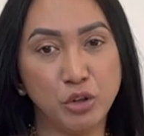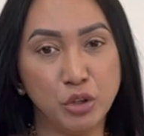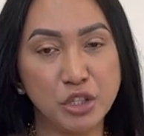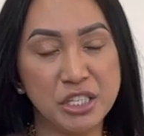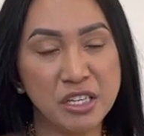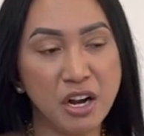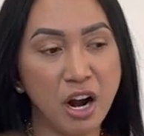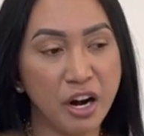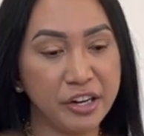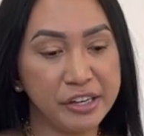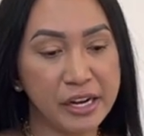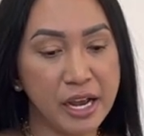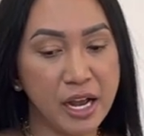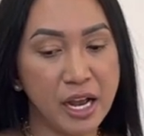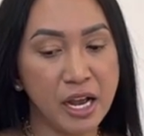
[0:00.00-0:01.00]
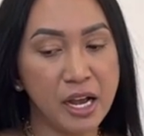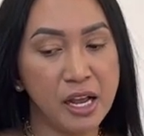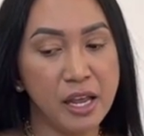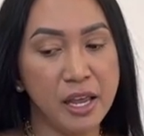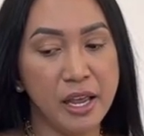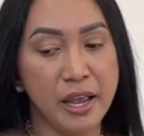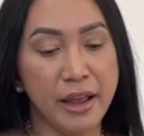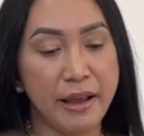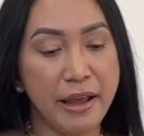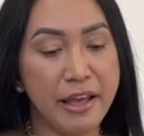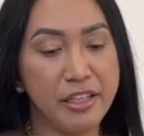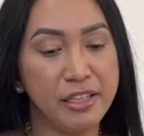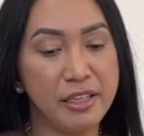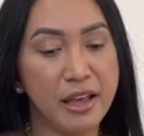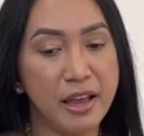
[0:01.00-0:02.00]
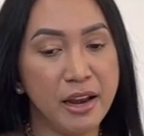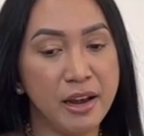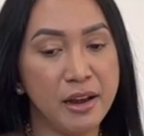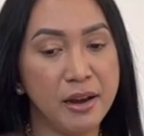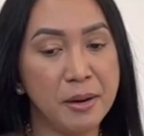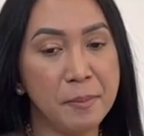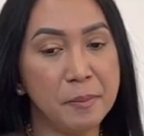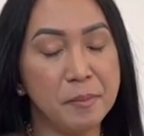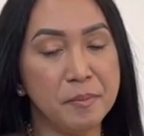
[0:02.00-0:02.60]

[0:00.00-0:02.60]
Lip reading: urticaria, and then